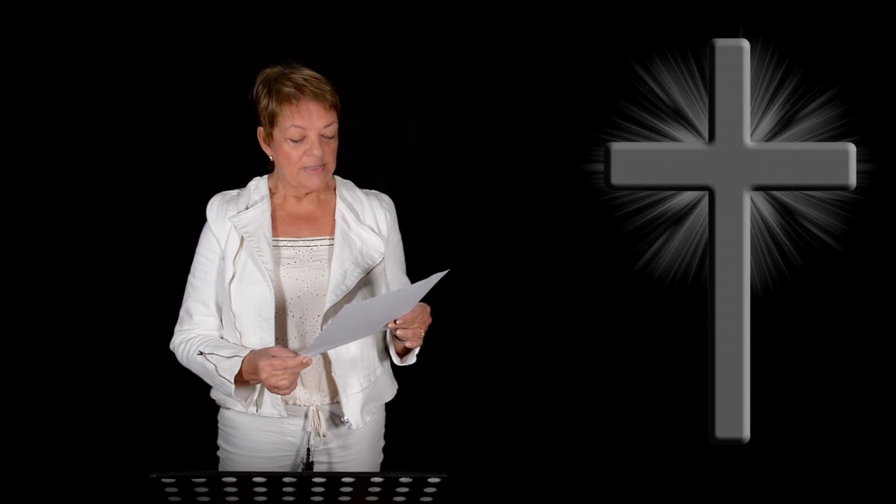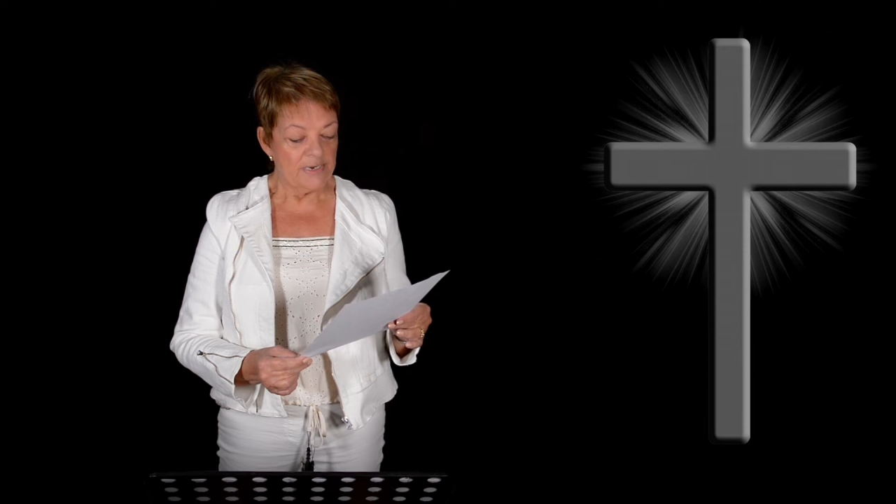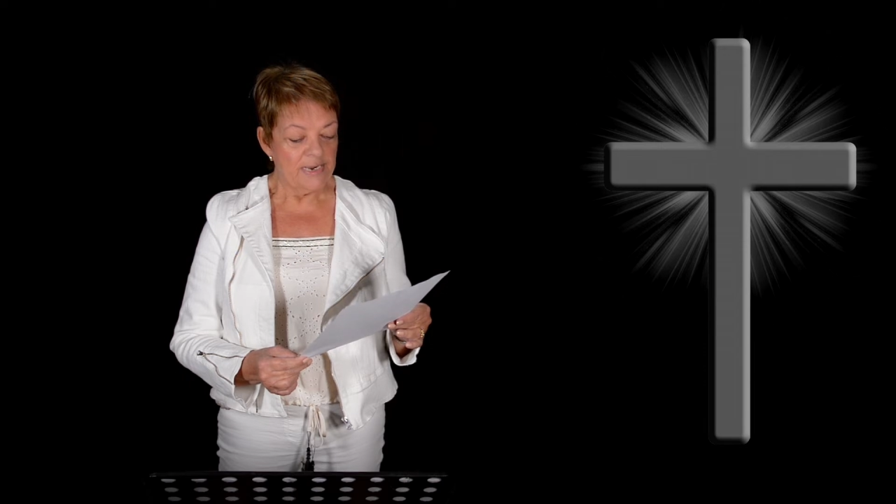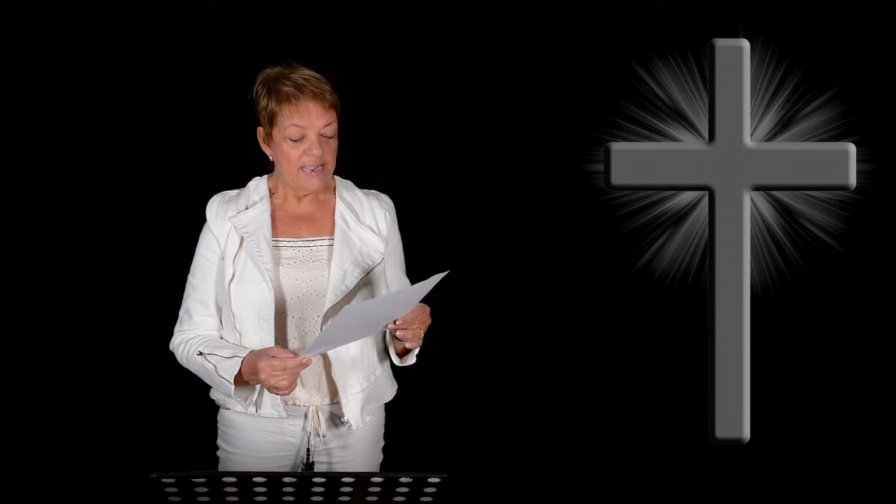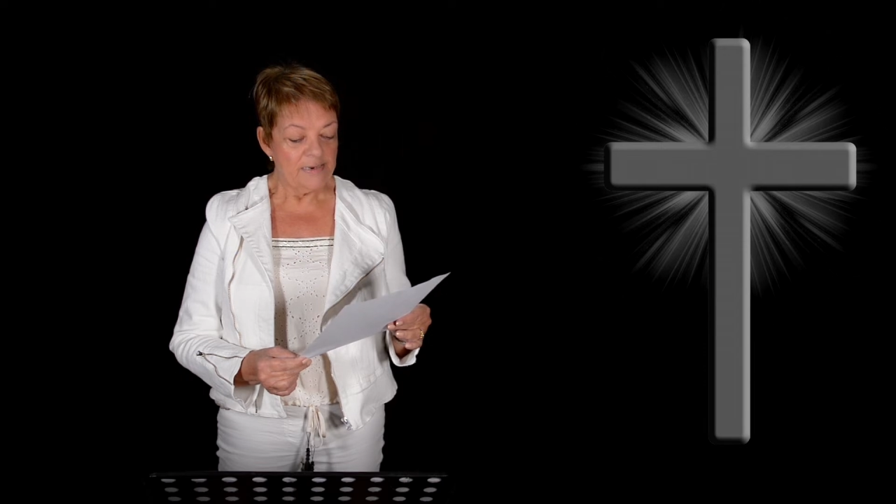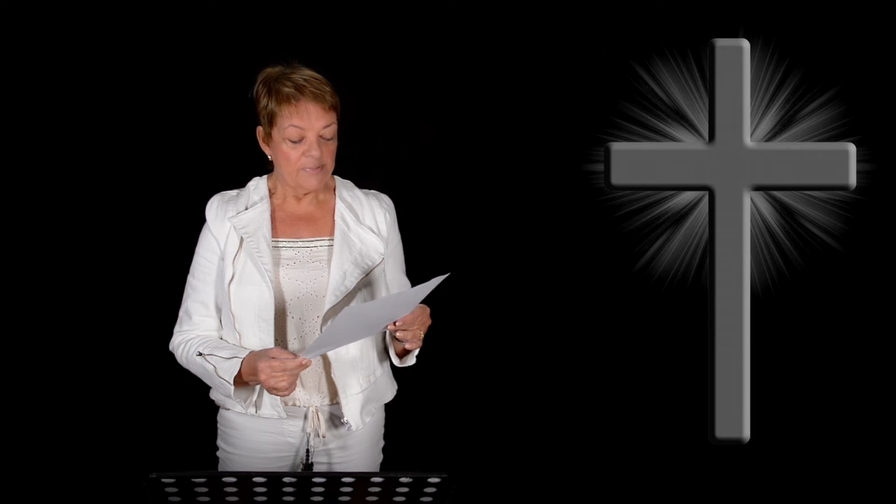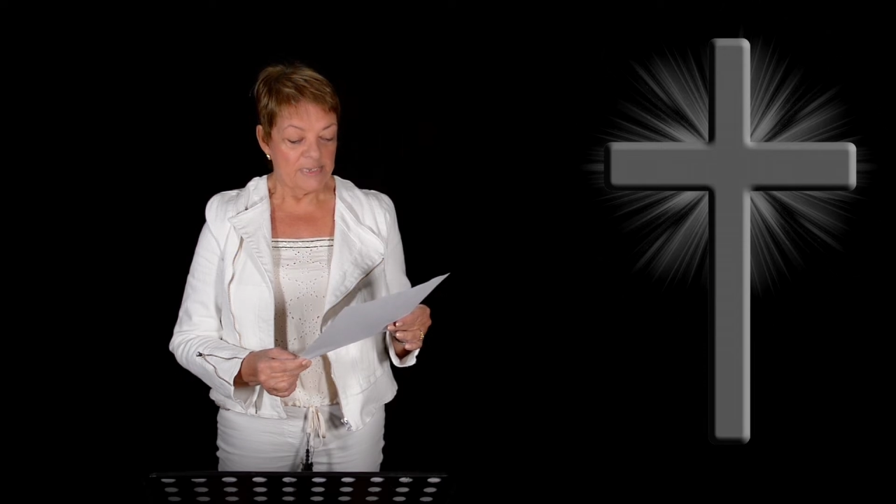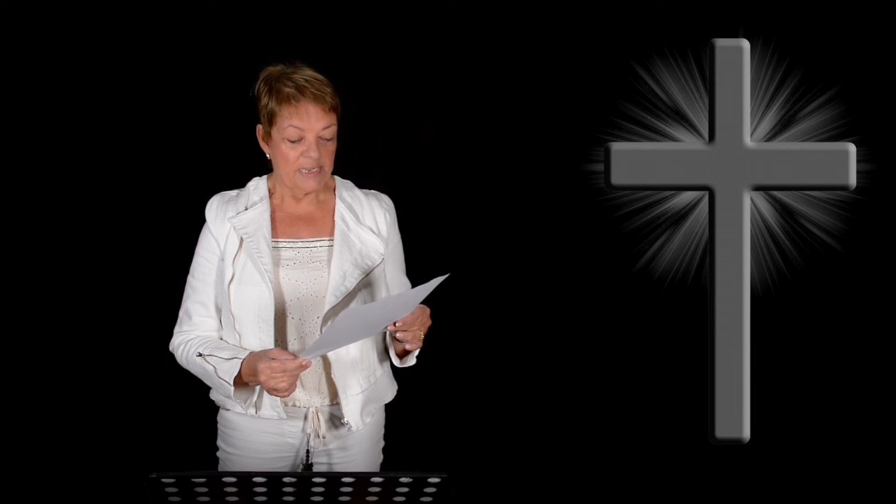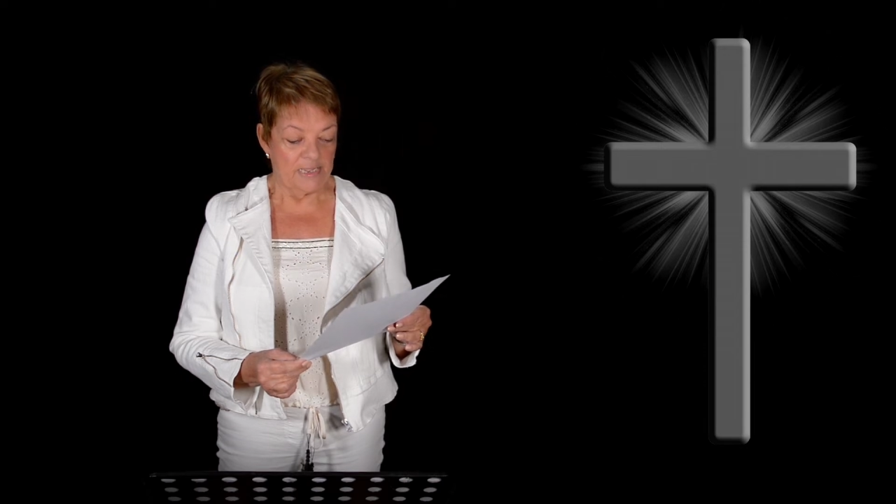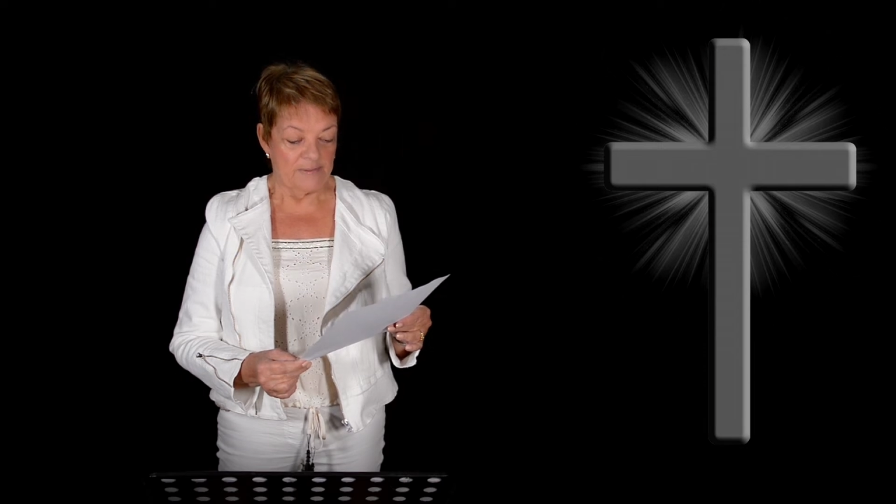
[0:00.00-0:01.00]
the land
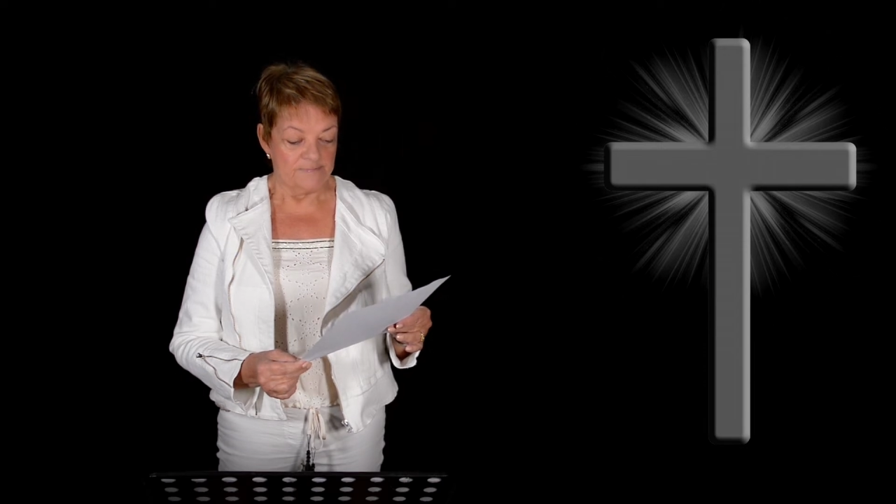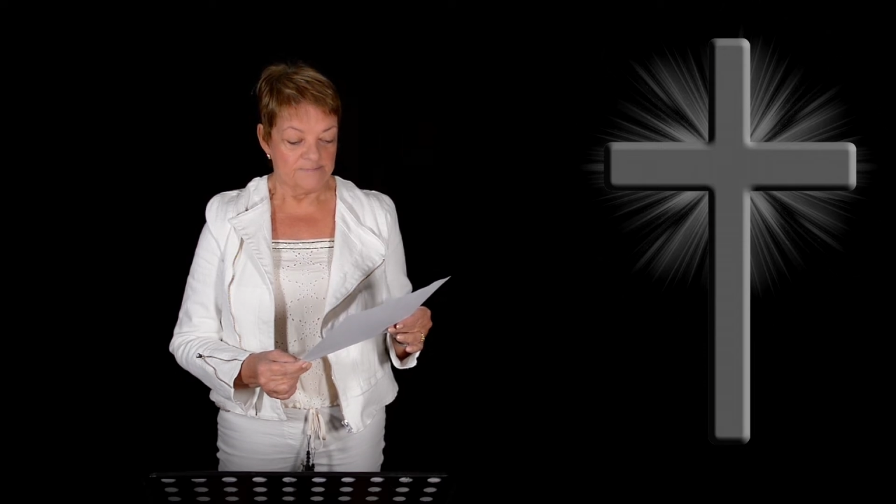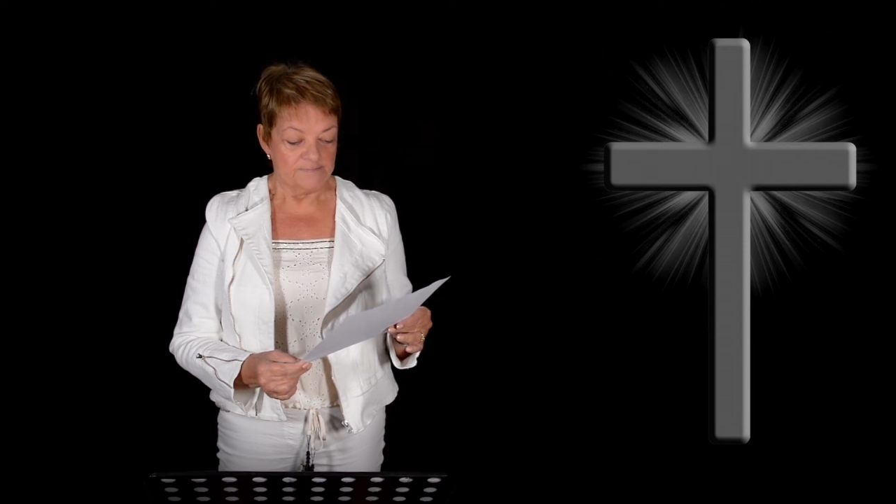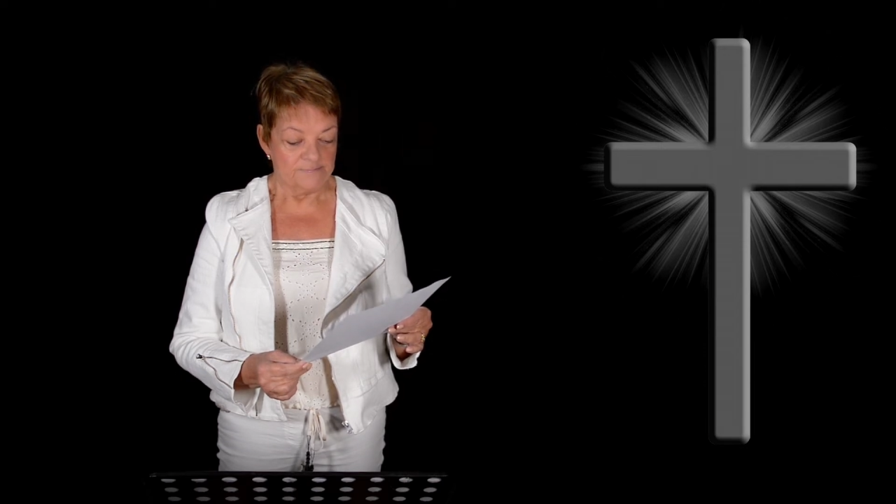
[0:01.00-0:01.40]
became.